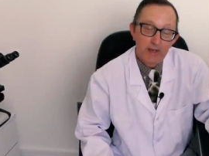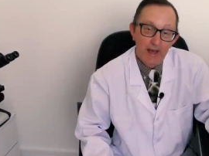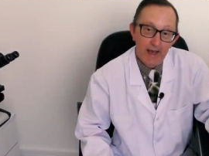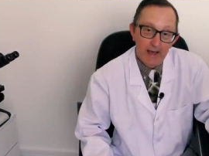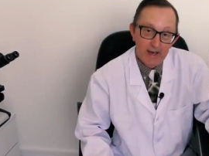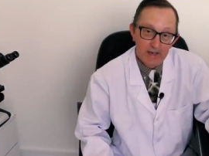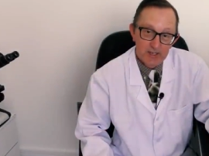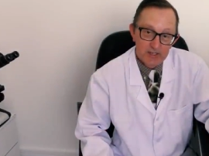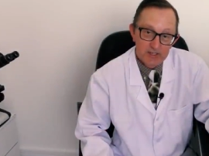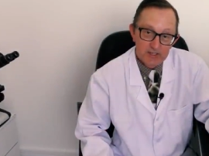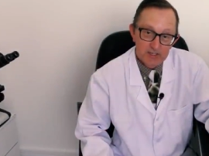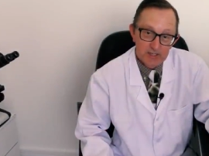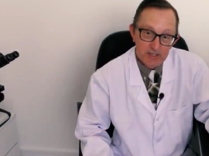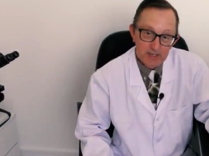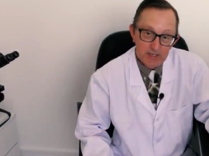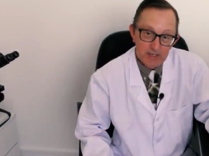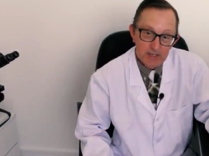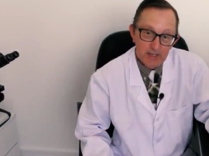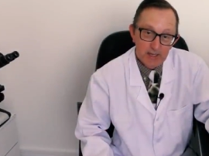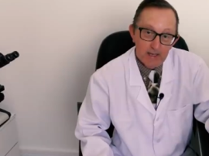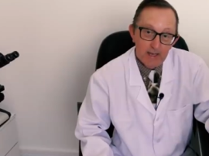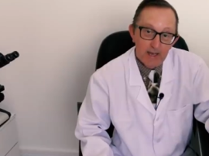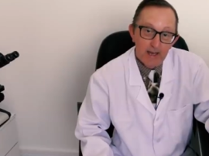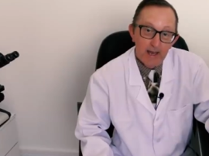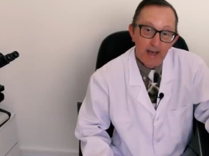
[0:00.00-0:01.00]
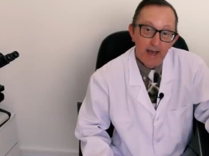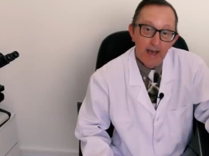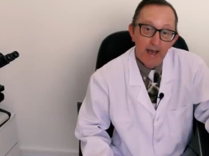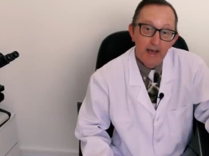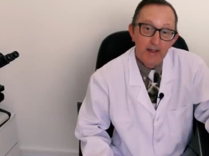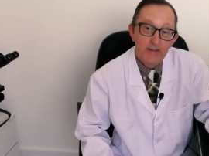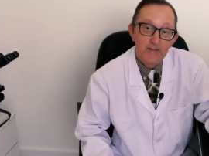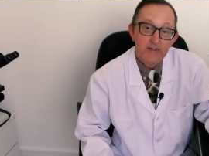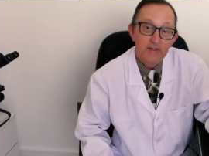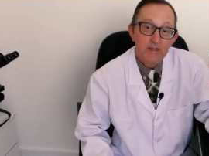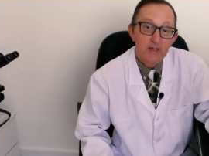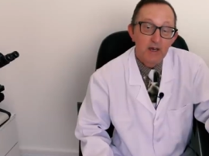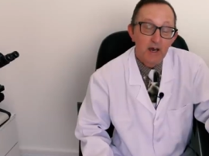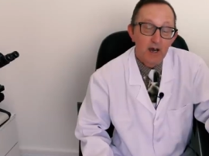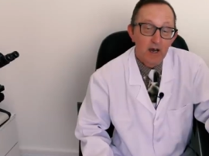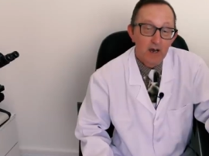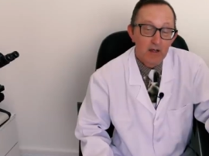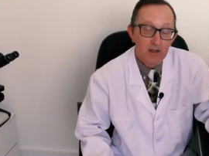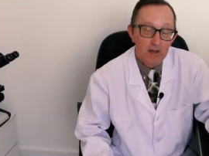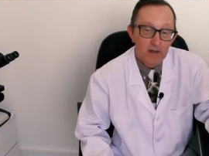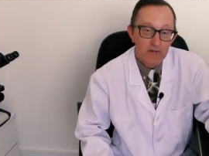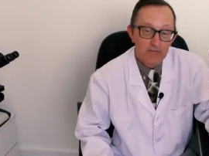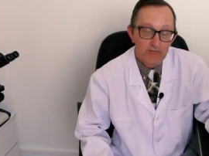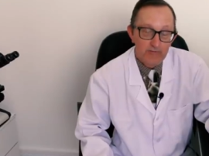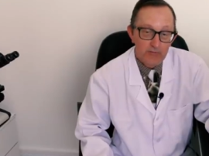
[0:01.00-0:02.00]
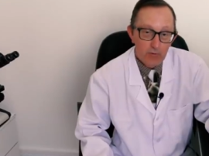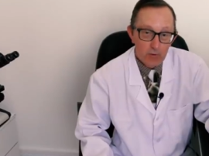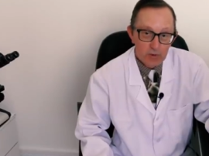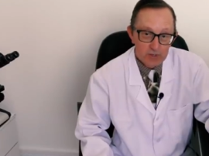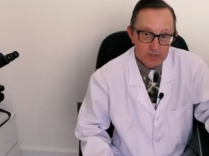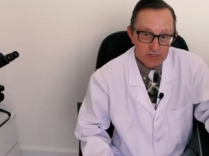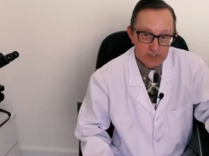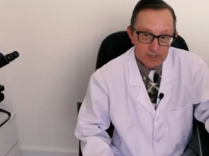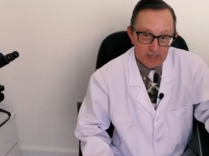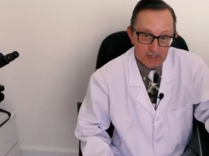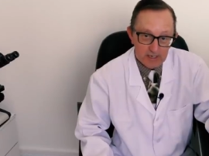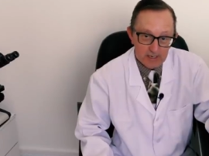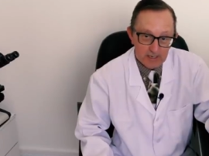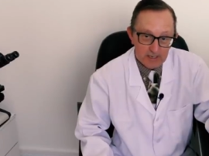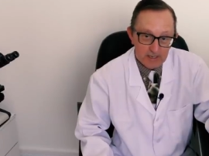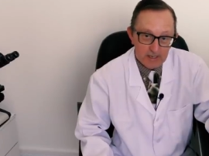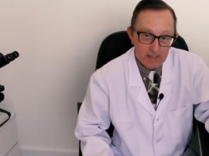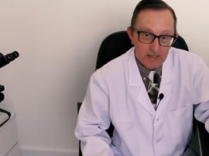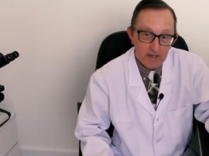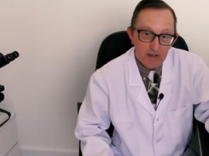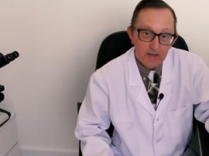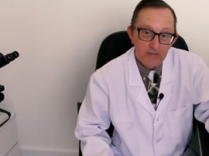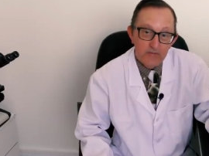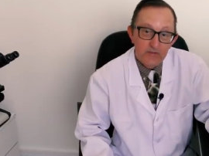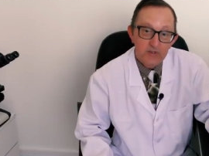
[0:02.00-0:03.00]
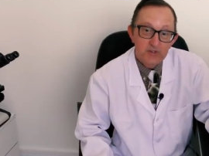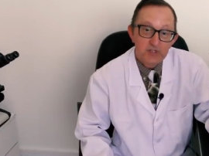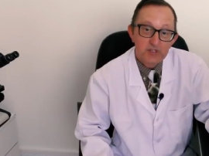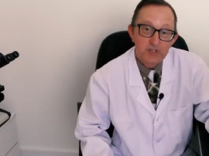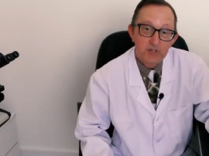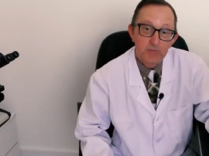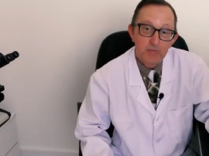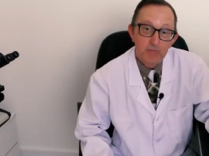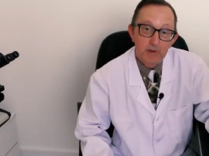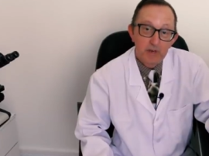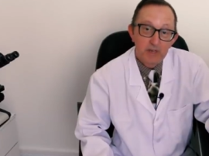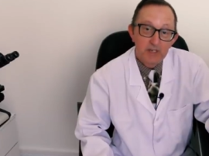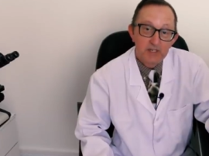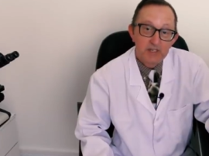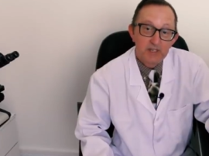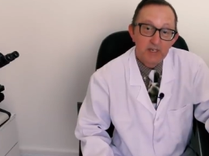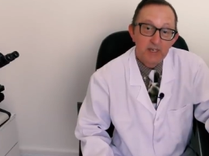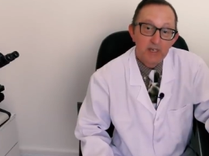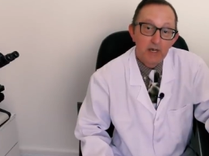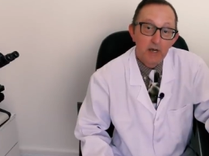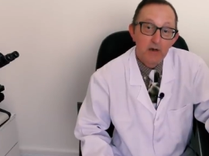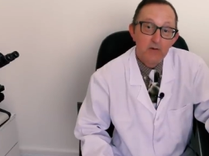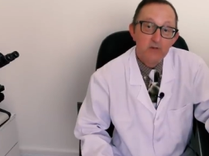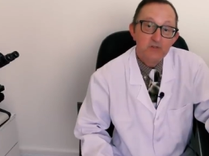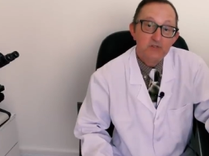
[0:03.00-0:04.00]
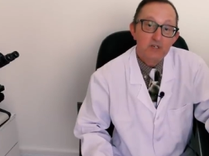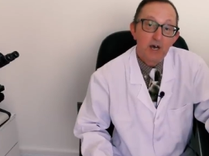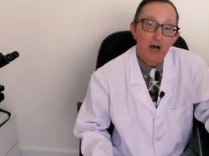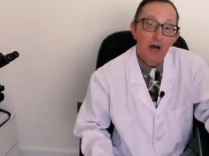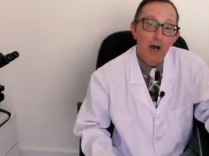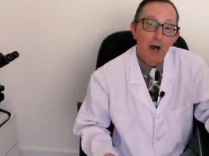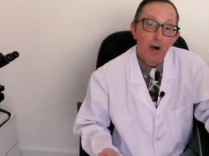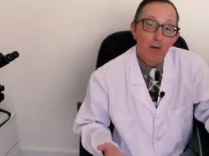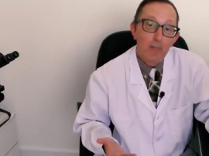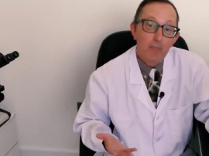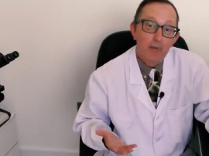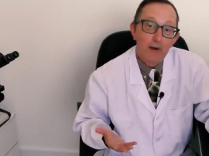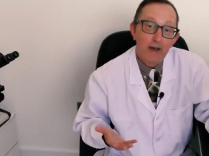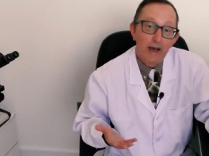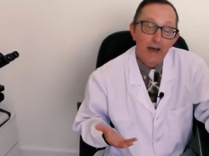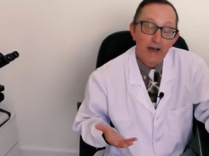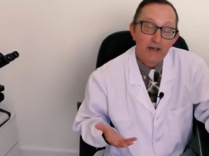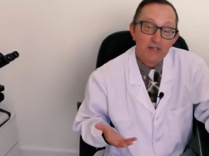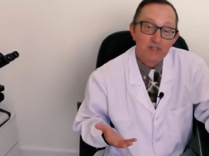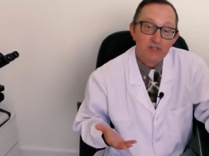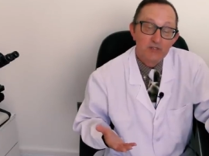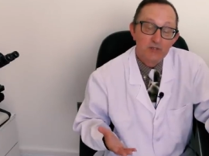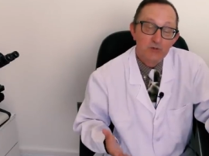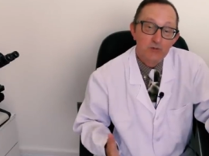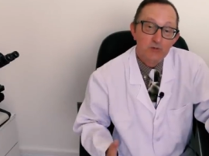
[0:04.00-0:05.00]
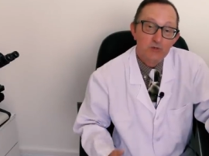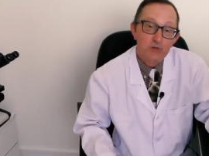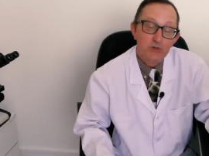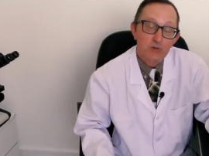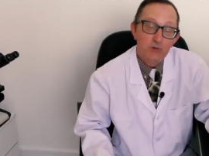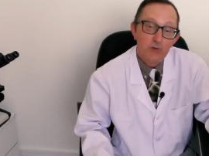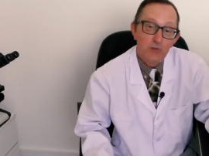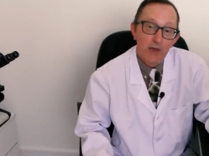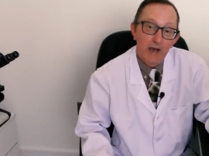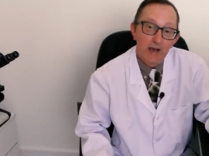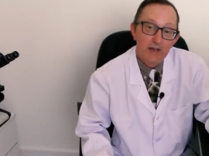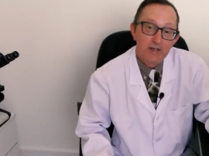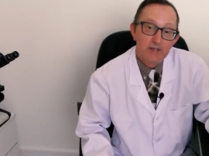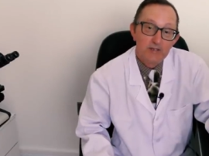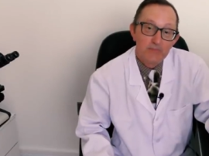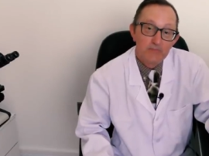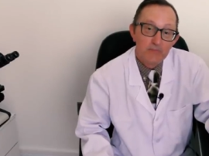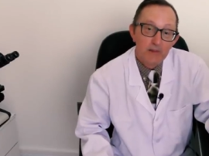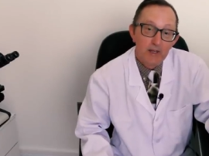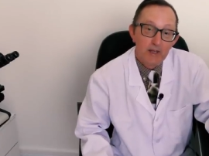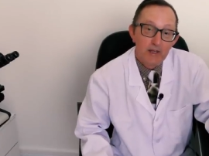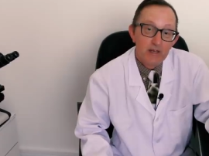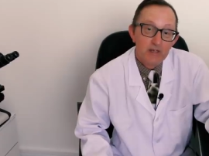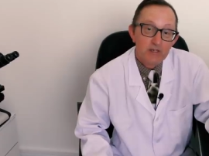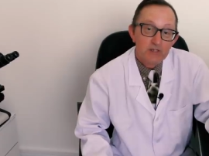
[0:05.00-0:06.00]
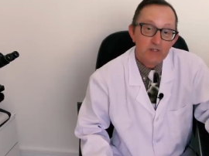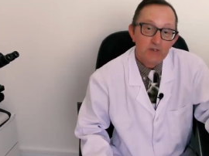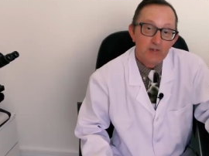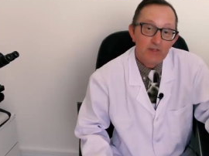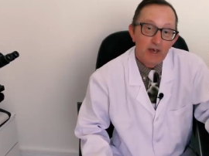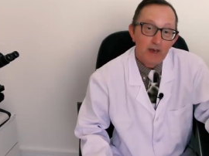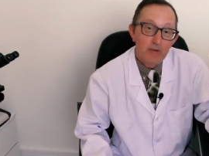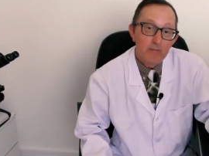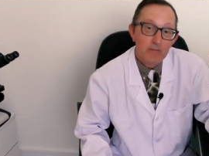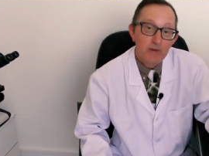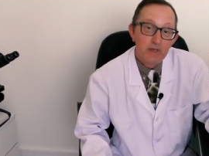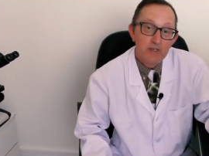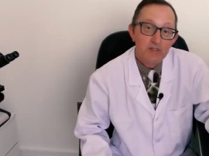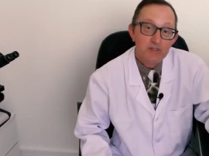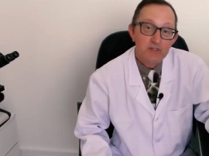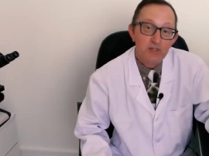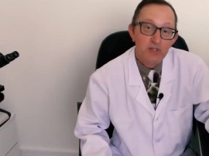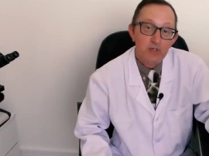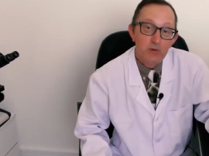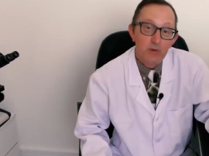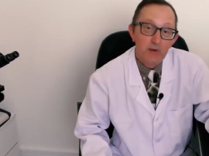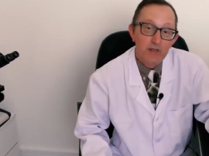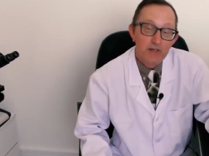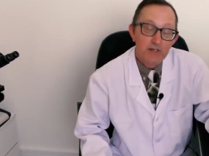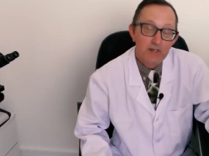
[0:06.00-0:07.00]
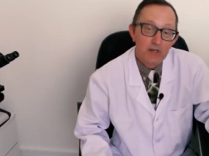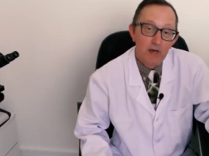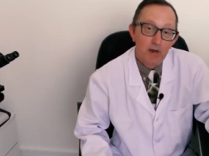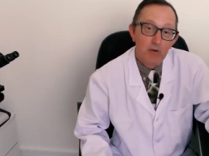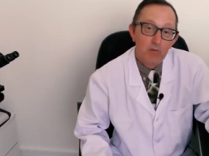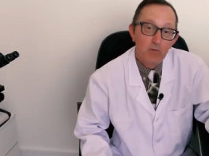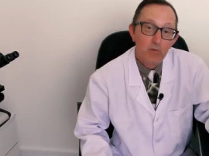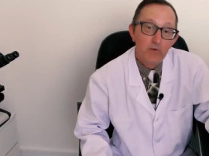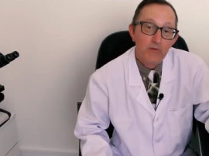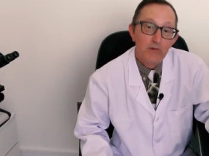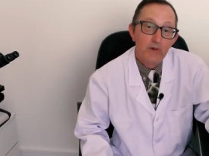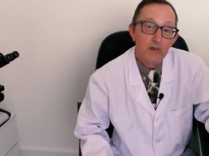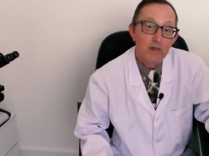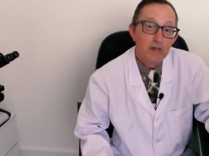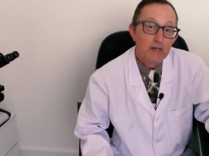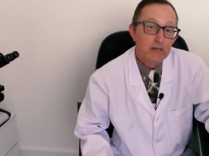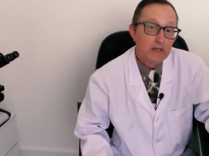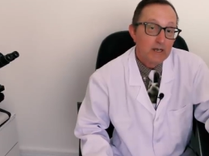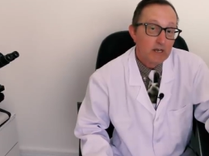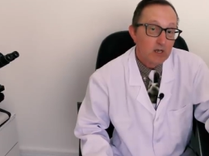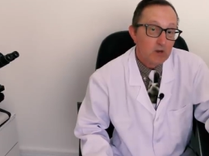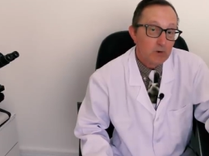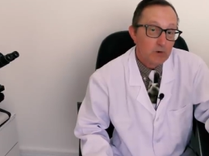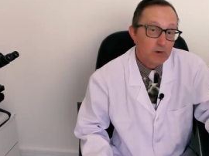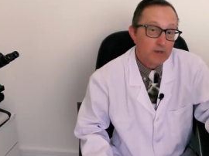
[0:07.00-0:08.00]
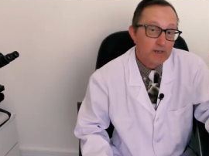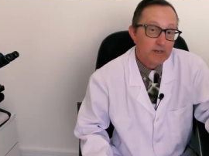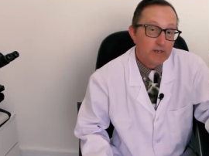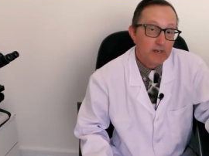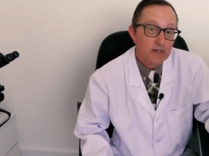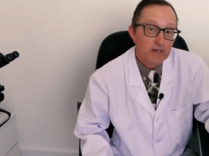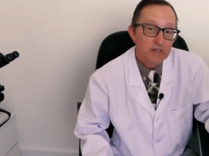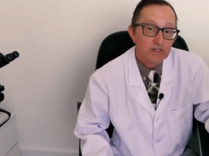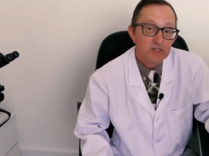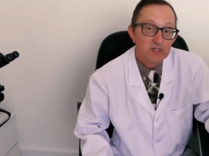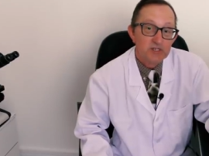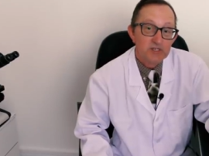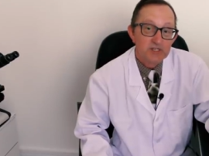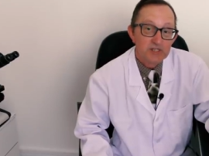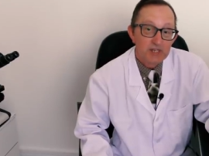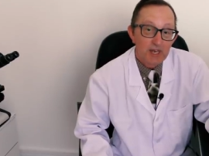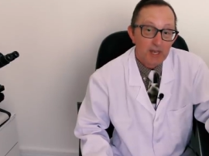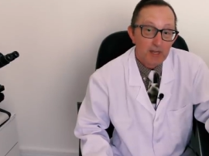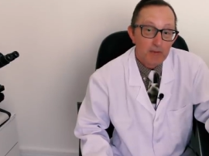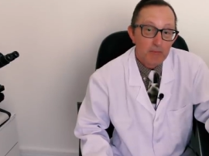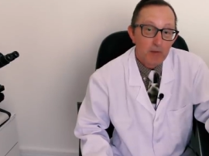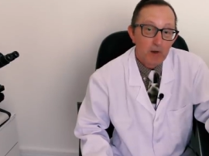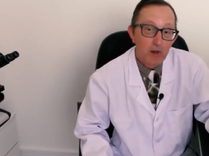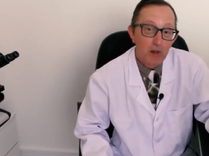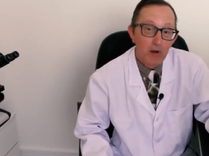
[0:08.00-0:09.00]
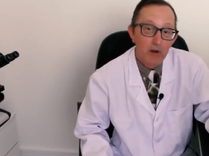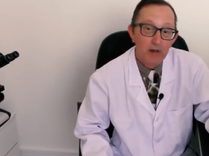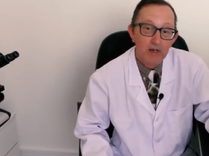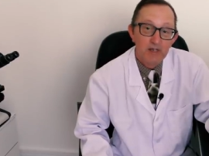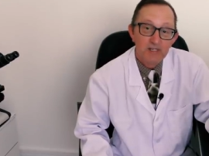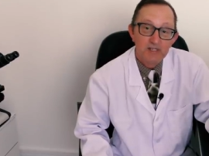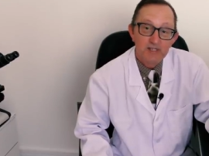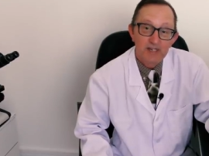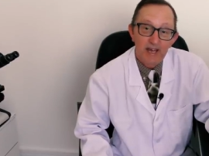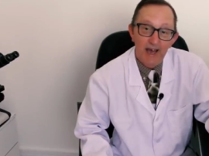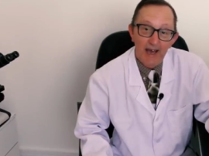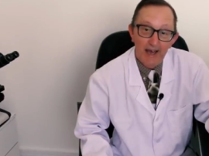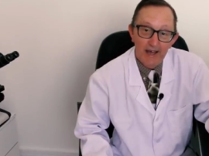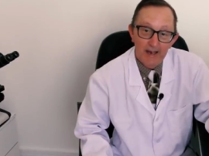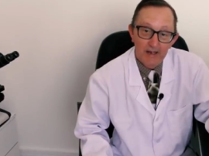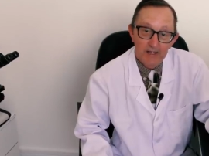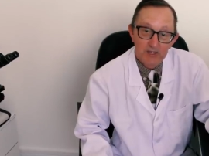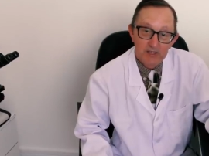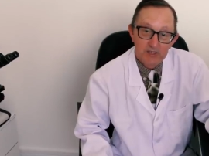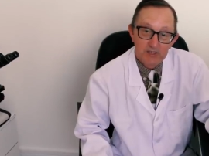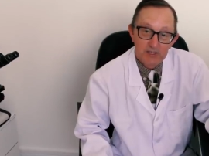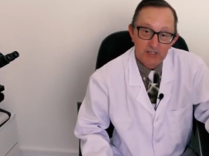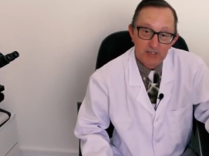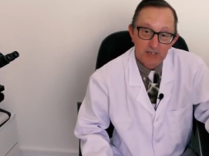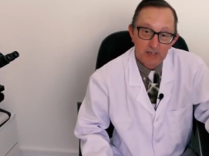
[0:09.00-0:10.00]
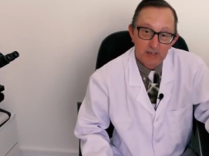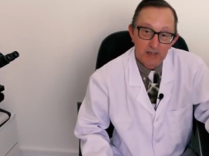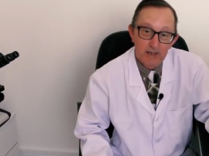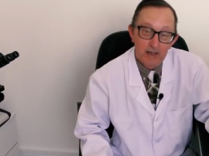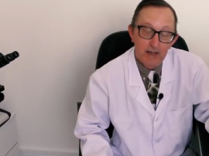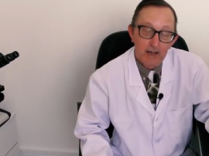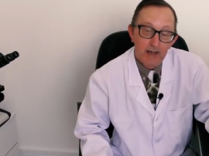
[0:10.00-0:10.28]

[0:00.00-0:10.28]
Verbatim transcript: the allicin, and fortunately the stability goes up as you do that. So that means that you end up with a liquid stabilised allicin.